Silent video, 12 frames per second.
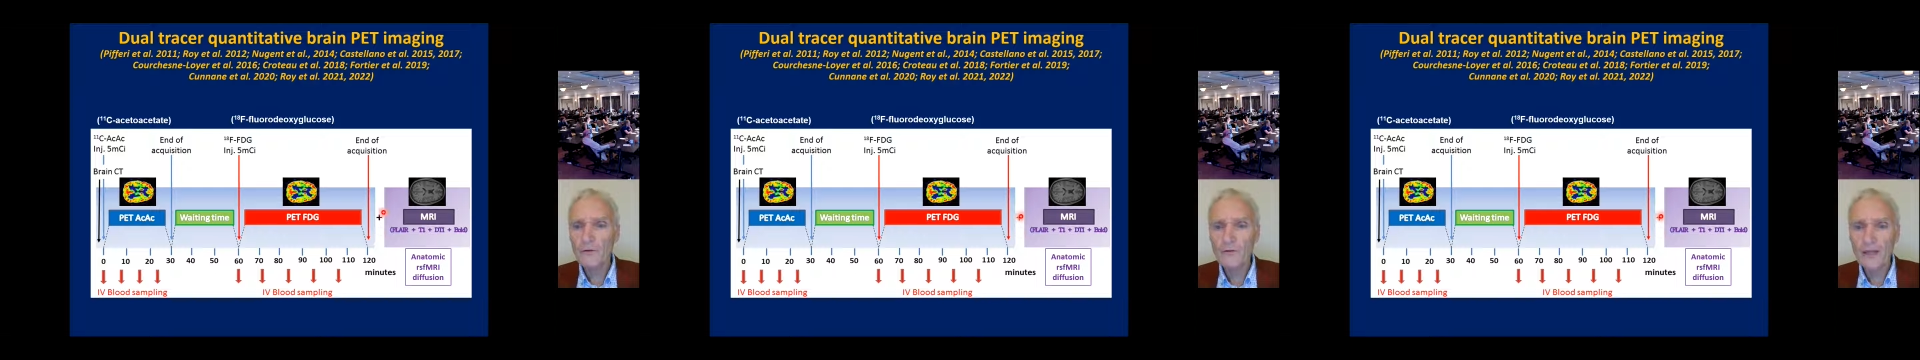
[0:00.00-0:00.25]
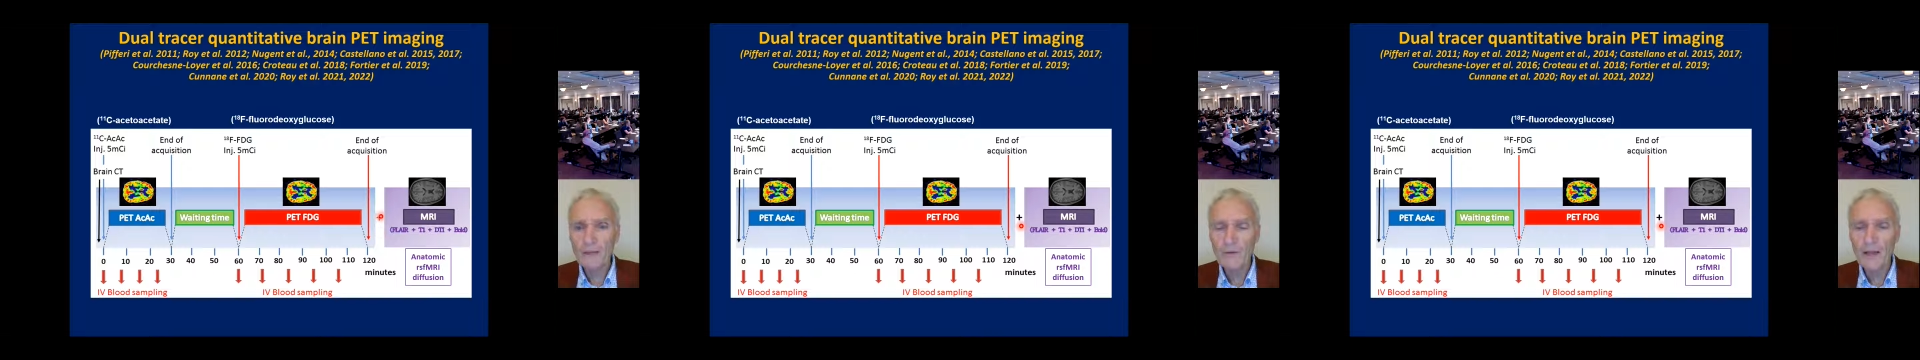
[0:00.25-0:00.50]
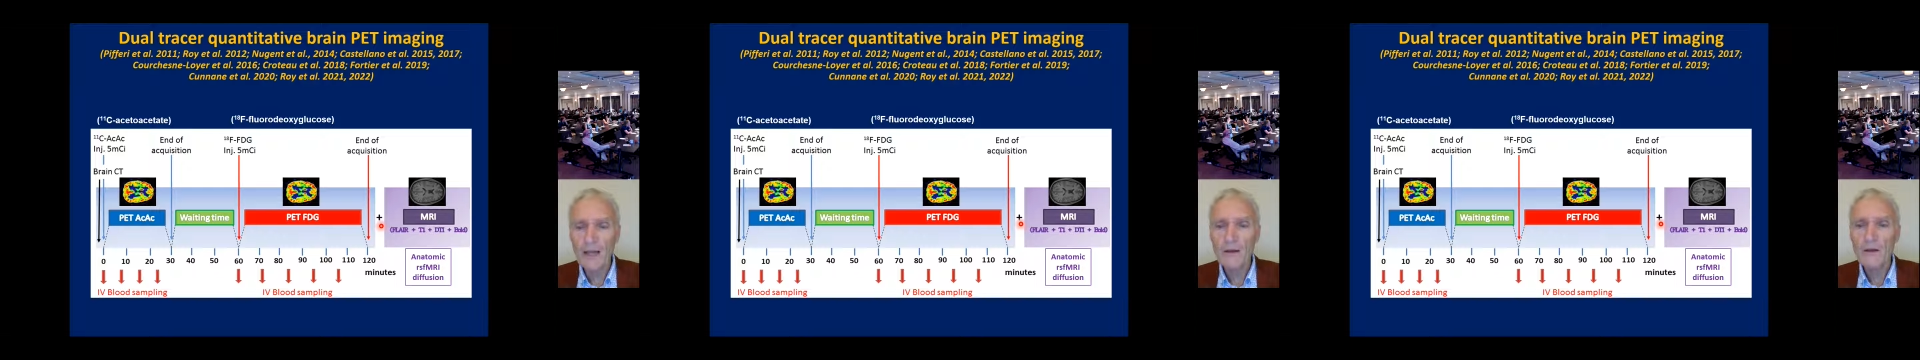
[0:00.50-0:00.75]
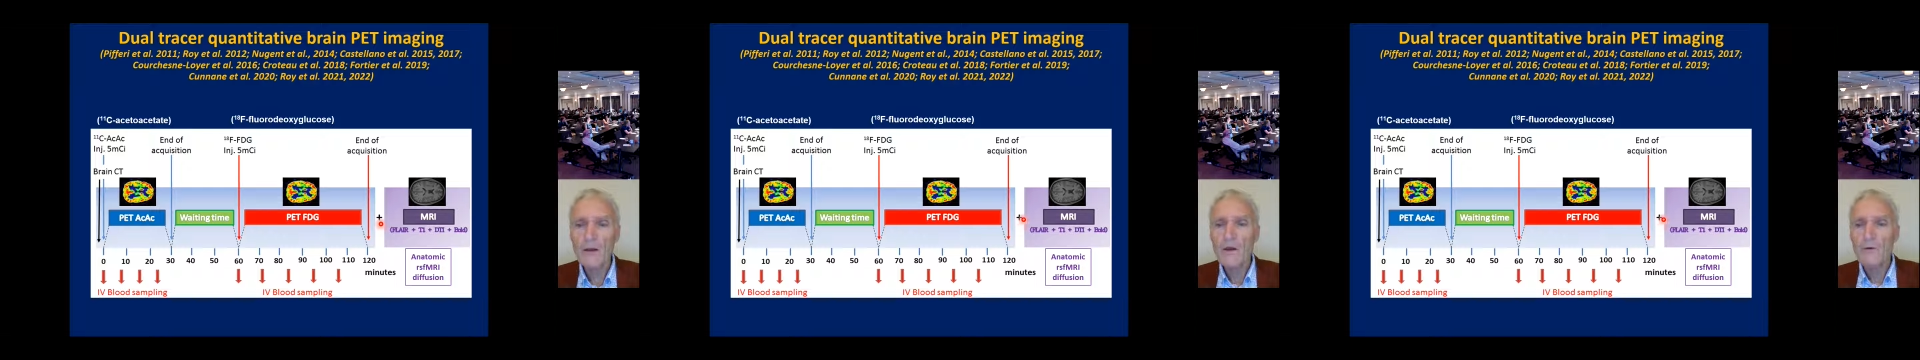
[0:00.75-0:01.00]
the same
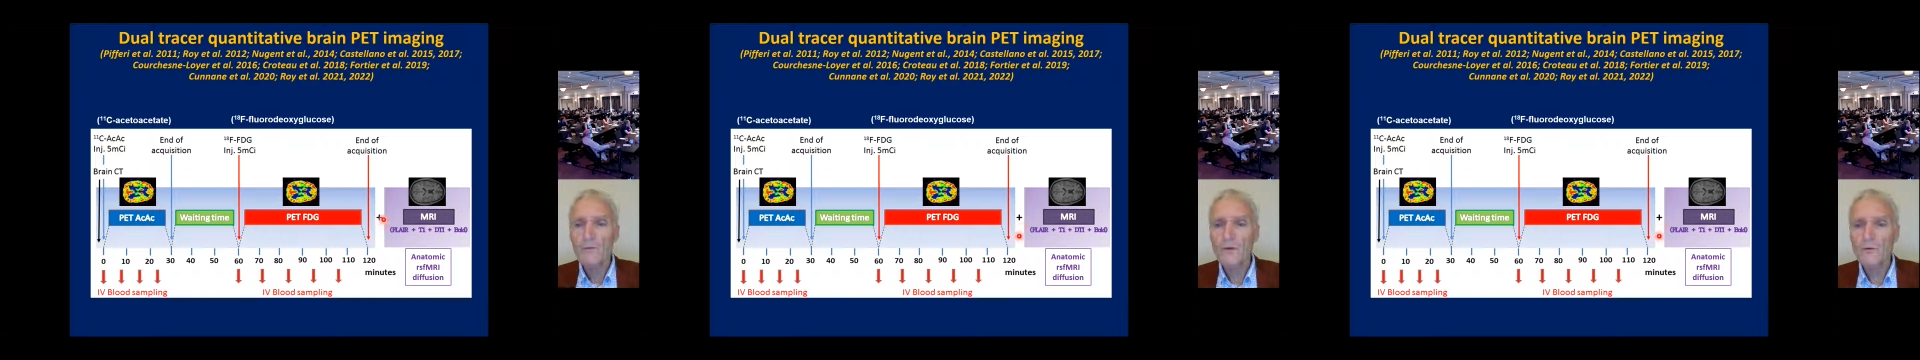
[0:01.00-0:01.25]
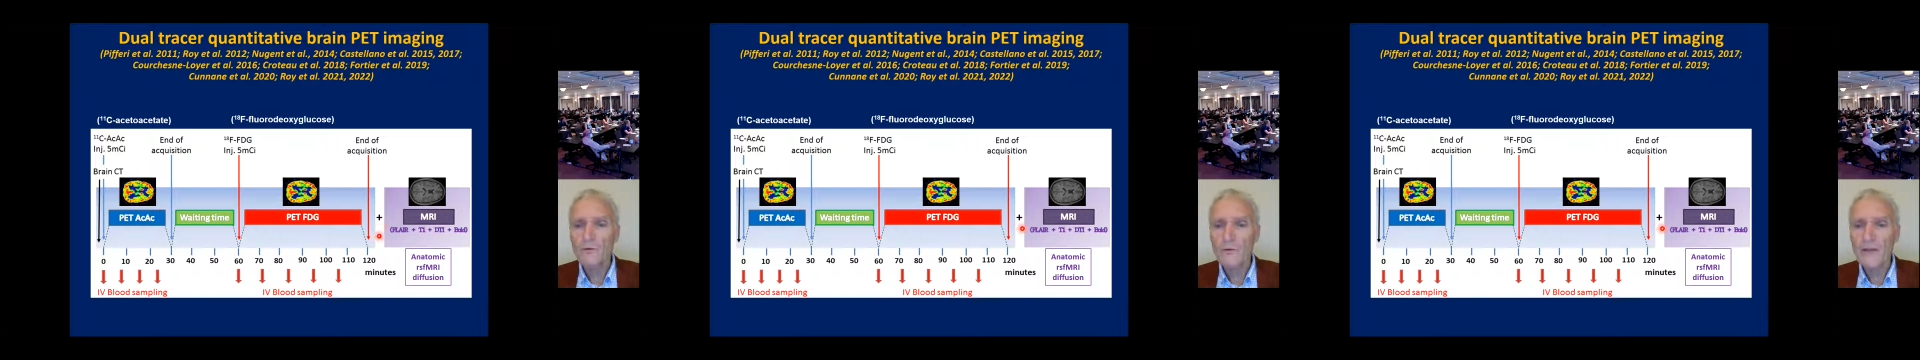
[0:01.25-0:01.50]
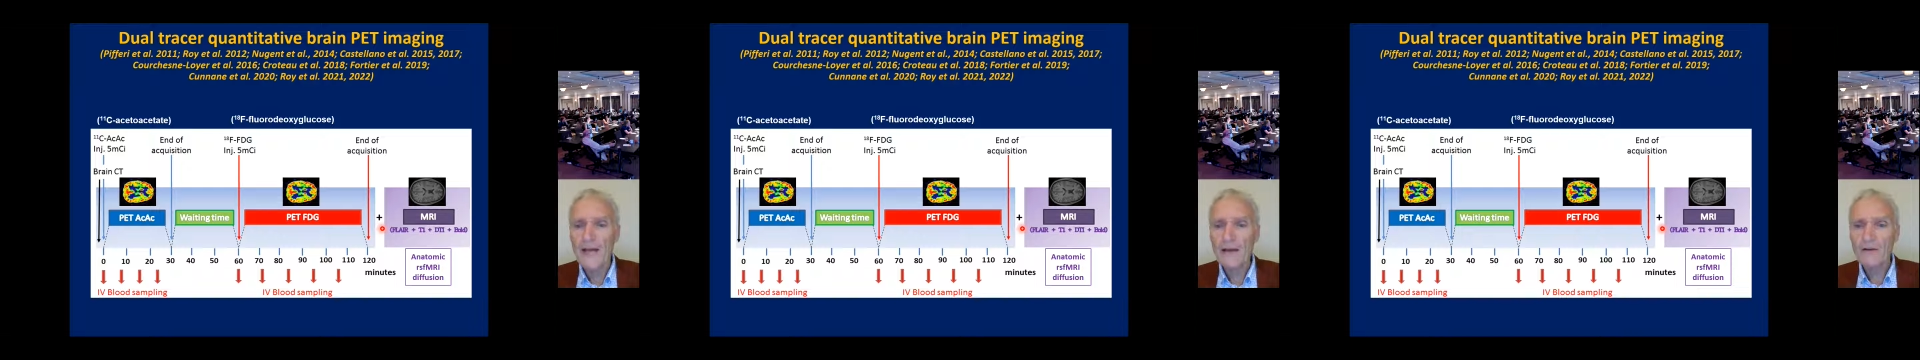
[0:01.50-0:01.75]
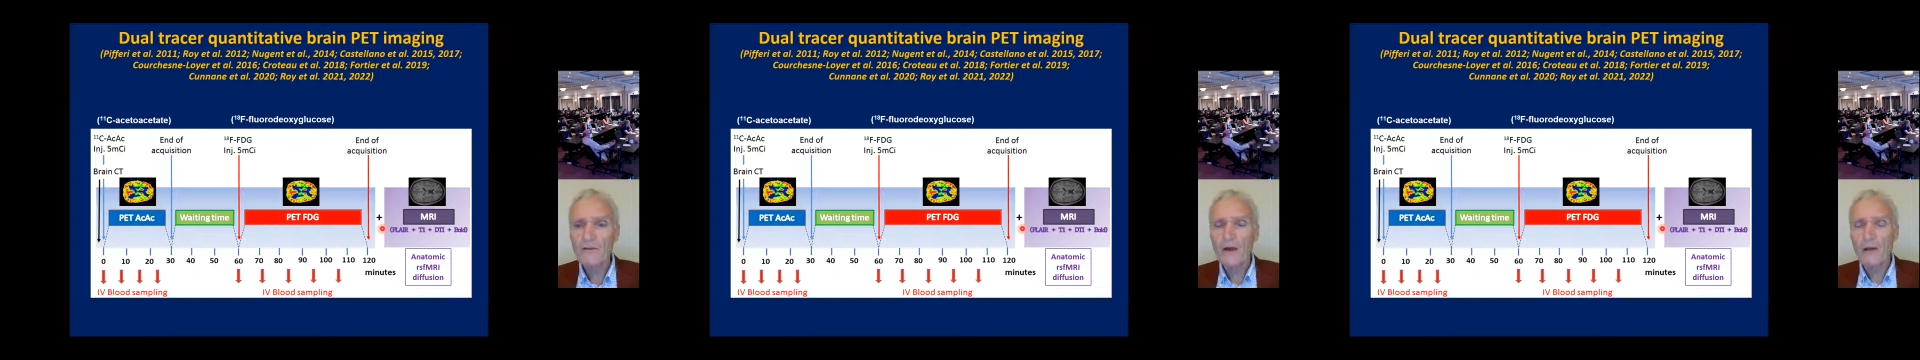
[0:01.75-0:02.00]
day, we do the
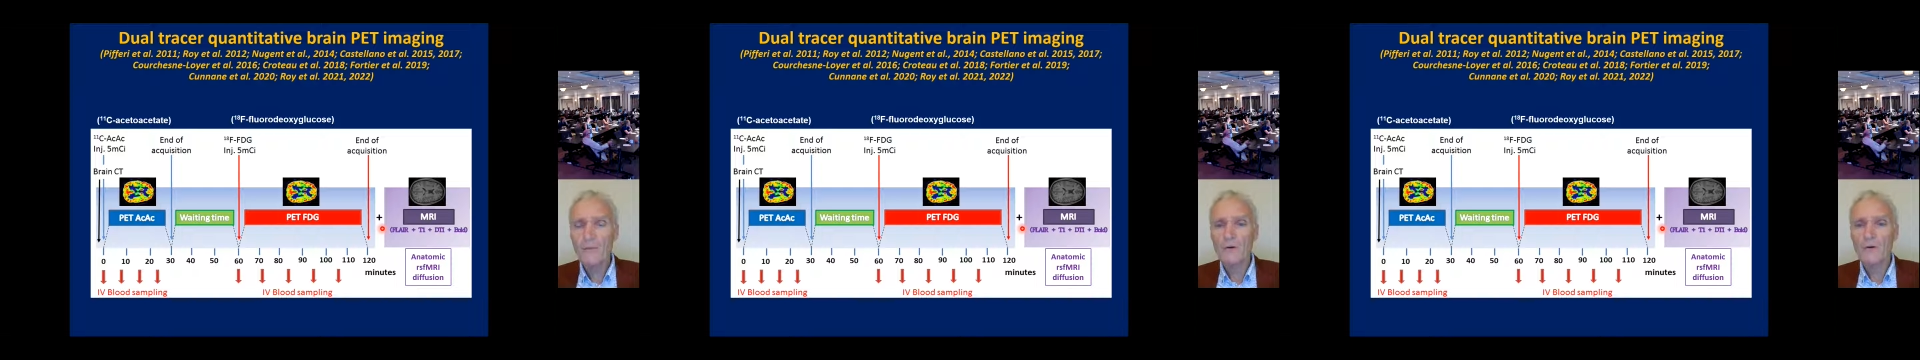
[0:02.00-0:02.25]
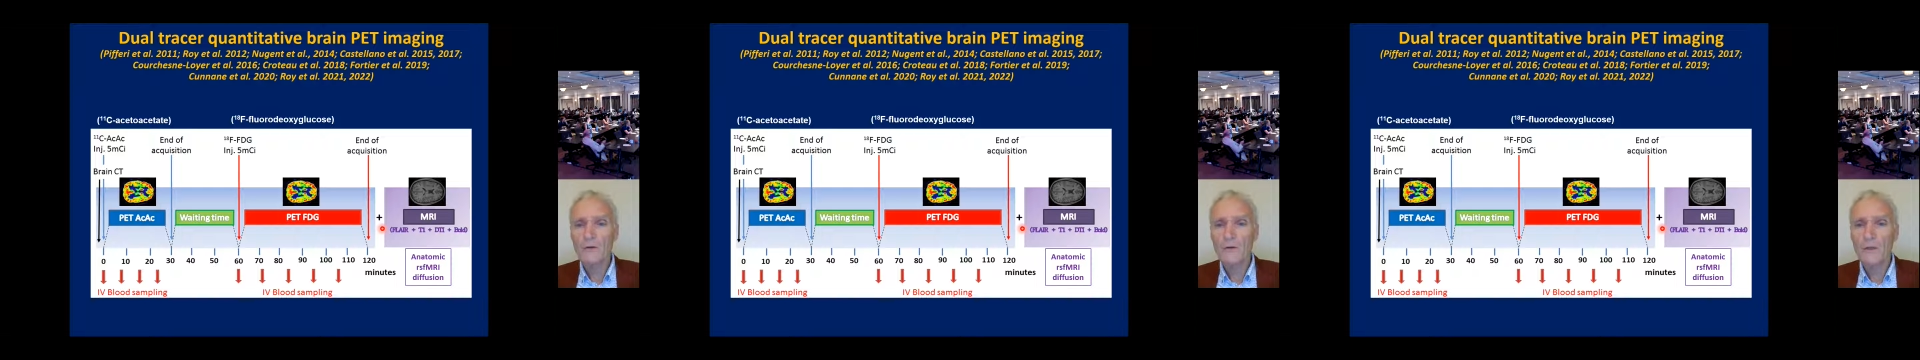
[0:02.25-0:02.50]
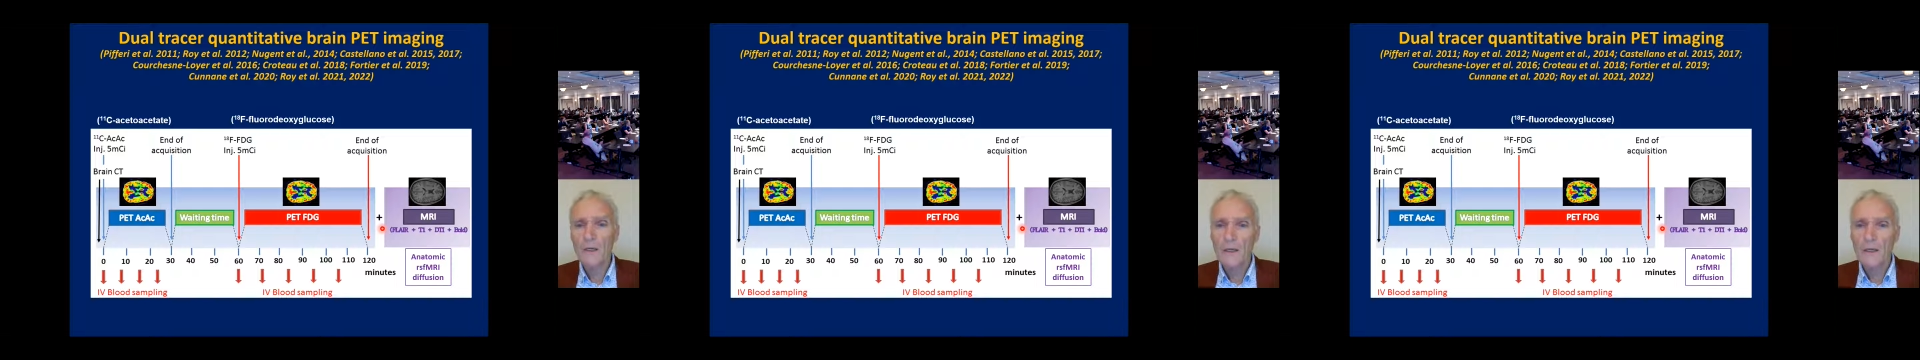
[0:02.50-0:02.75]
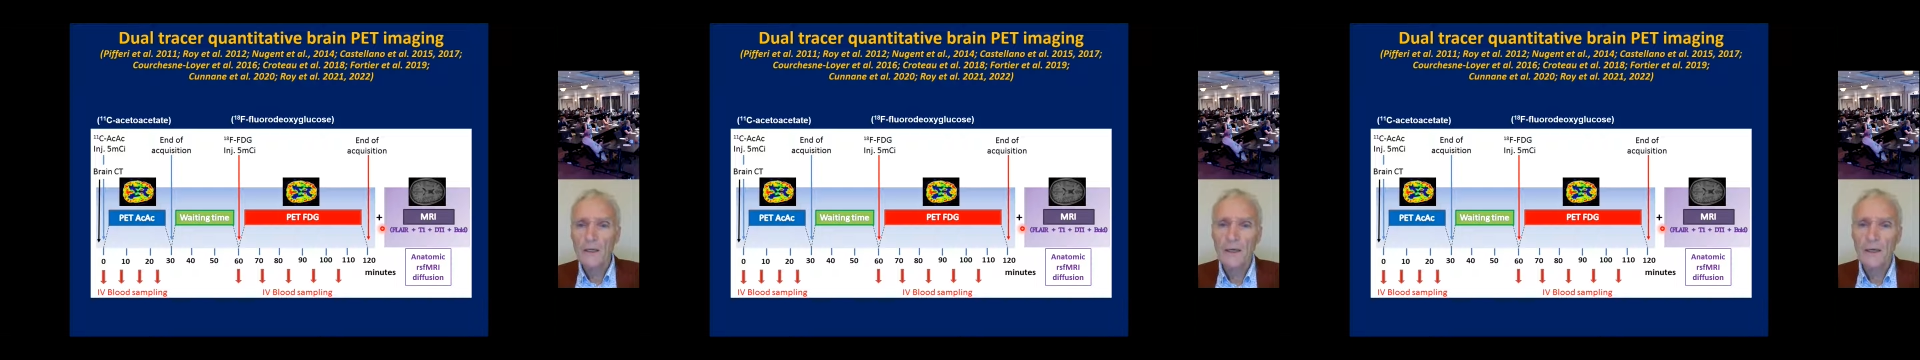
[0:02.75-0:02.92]
anatomical,